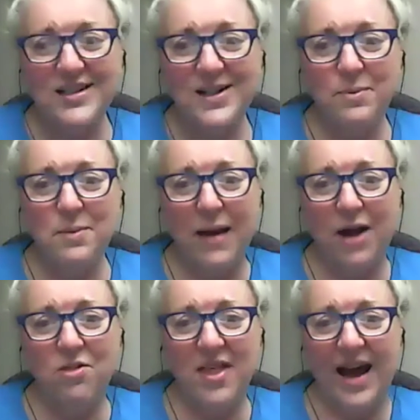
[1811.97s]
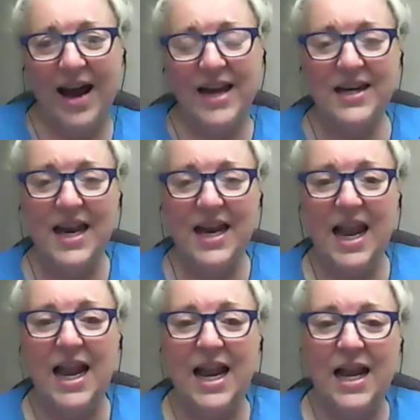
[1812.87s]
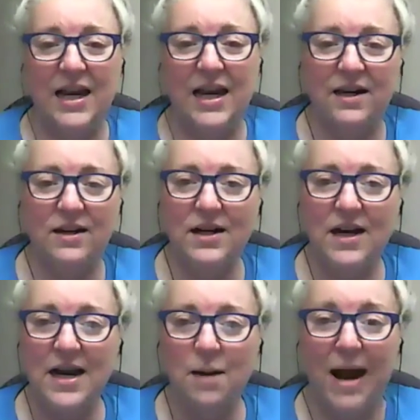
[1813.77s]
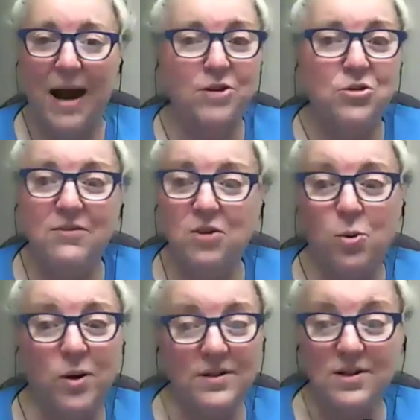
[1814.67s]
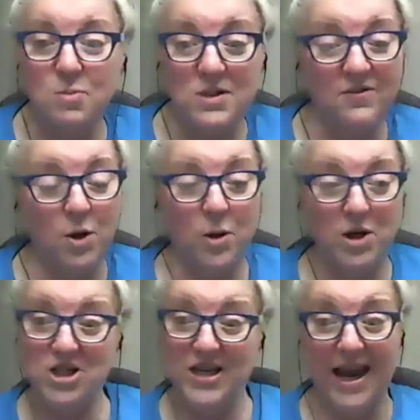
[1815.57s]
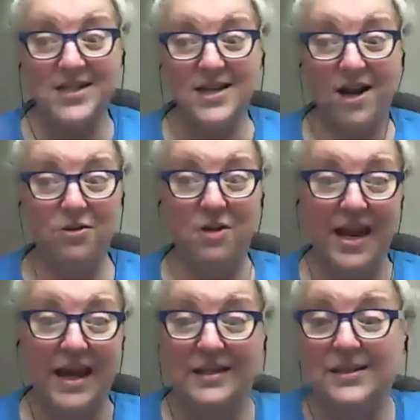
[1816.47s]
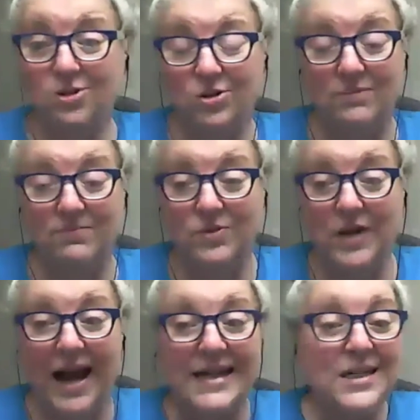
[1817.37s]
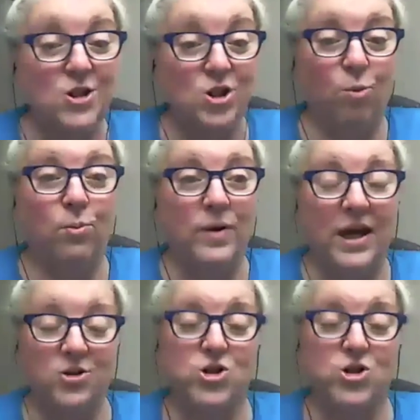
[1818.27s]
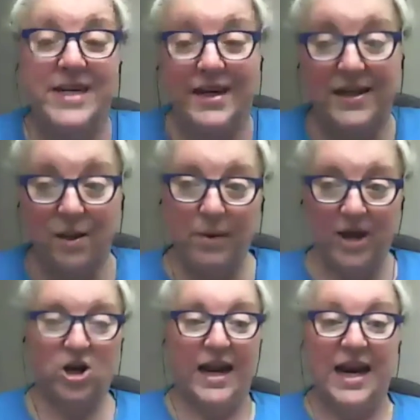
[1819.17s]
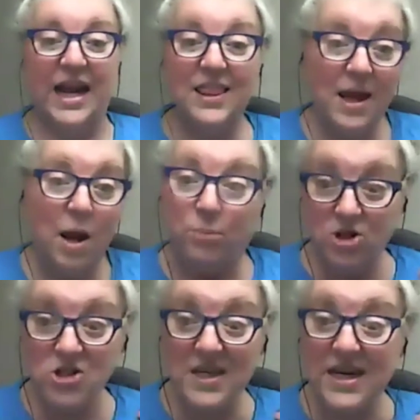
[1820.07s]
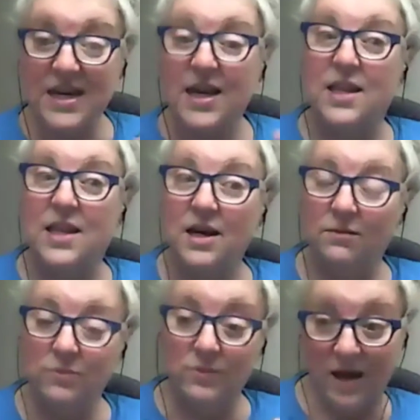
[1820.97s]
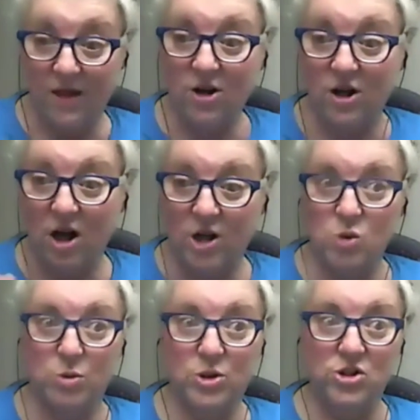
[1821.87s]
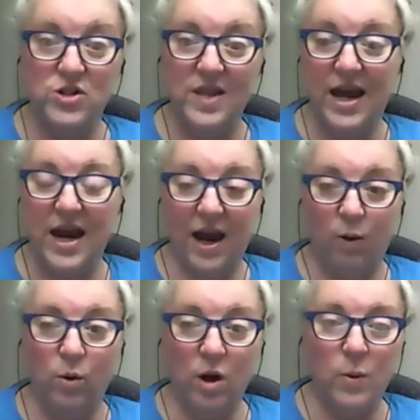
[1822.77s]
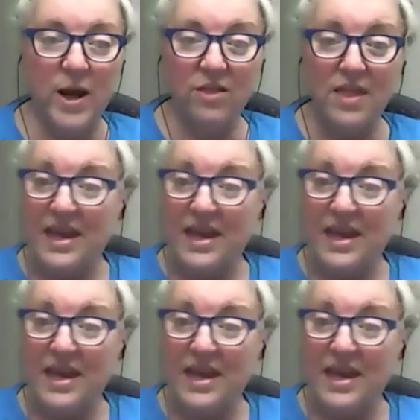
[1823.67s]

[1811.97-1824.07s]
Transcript: a little bit about that? Mm-hmm. And mm-hmm. I don't even know what specific question to ask other than I need to know, understand it better. And I personally, the other entrepreneurs that I work with,